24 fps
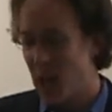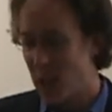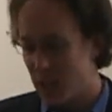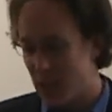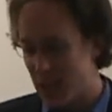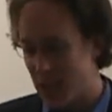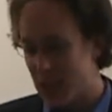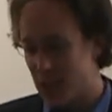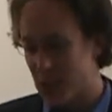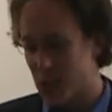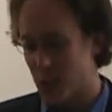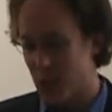
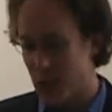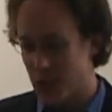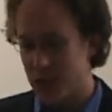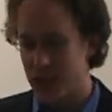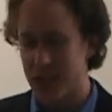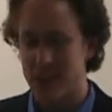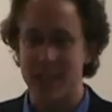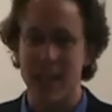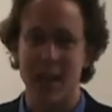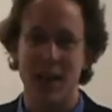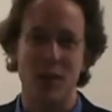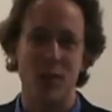because we
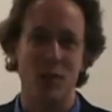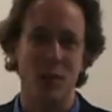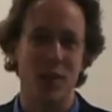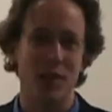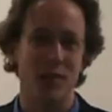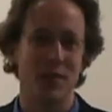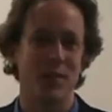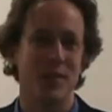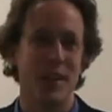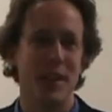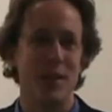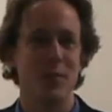could tell
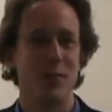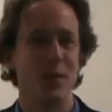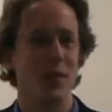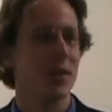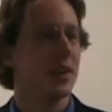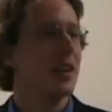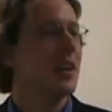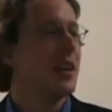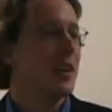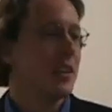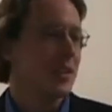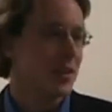whether they
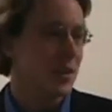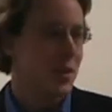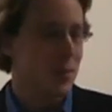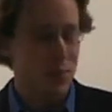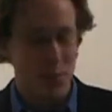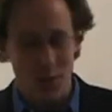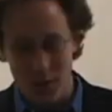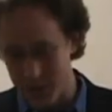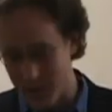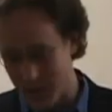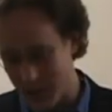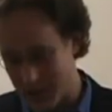were just
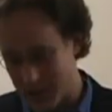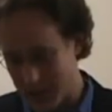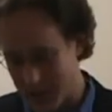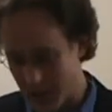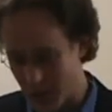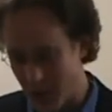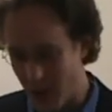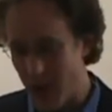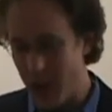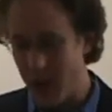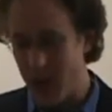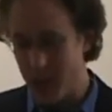perfectly
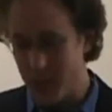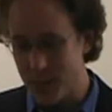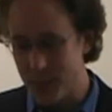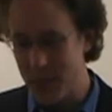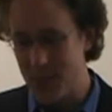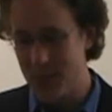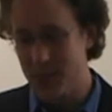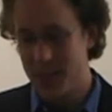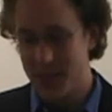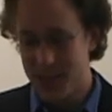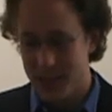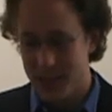calm,